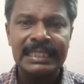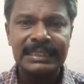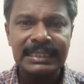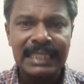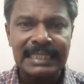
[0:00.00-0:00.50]

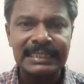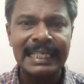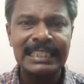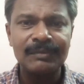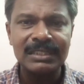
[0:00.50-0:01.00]
Such
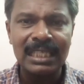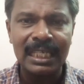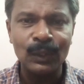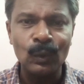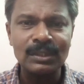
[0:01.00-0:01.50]
assets which
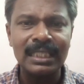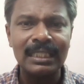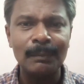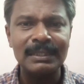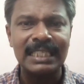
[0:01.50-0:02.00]
are used in
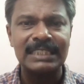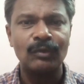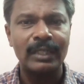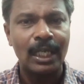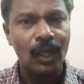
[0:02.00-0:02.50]
the business
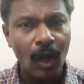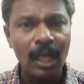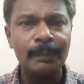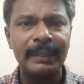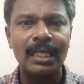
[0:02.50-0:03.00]
for a
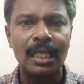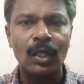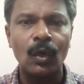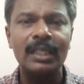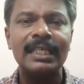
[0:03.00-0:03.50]
long period are
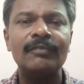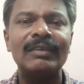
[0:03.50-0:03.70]
called